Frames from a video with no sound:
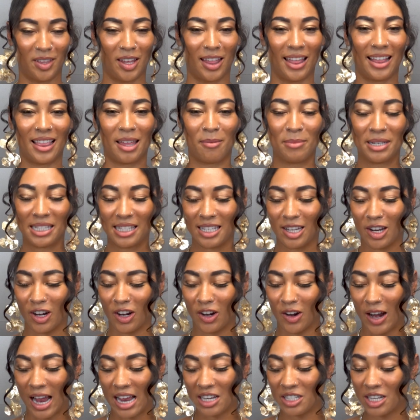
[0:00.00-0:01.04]
They're like, let me see her
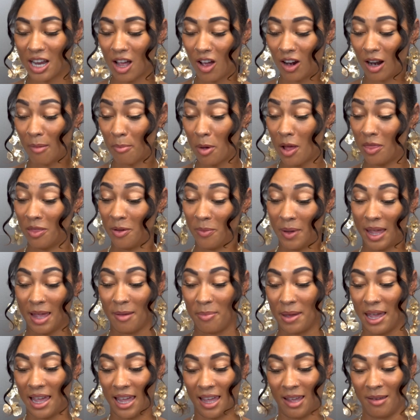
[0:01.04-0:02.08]
crash out. I'm on the way,
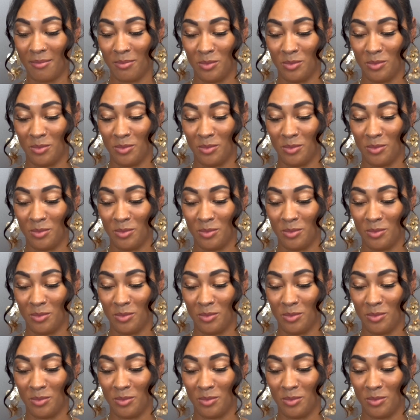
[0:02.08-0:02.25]
babe.